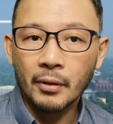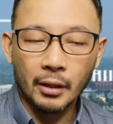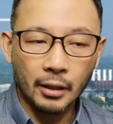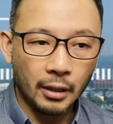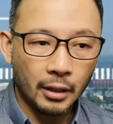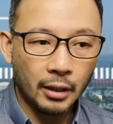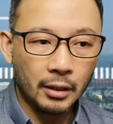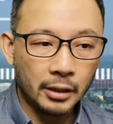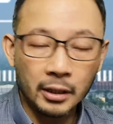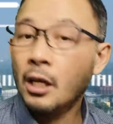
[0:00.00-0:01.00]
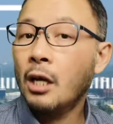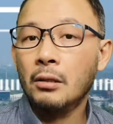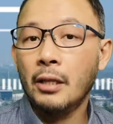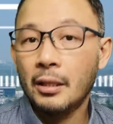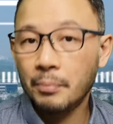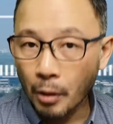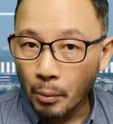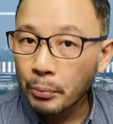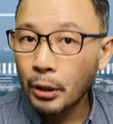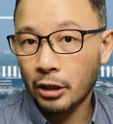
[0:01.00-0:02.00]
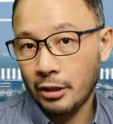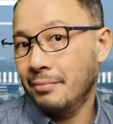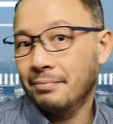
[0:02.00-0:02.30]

they're not that popular.